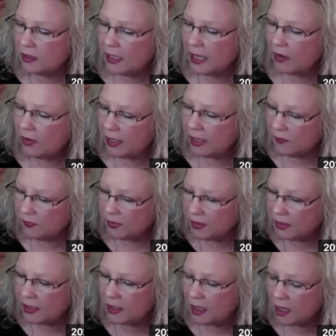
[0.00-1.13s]
However,
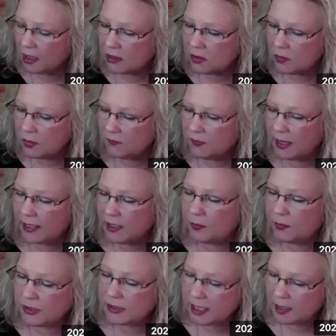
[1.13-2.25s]
it also provided
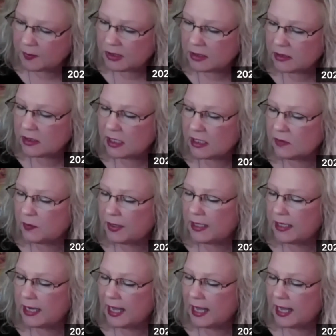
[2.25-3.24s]
perceptions as being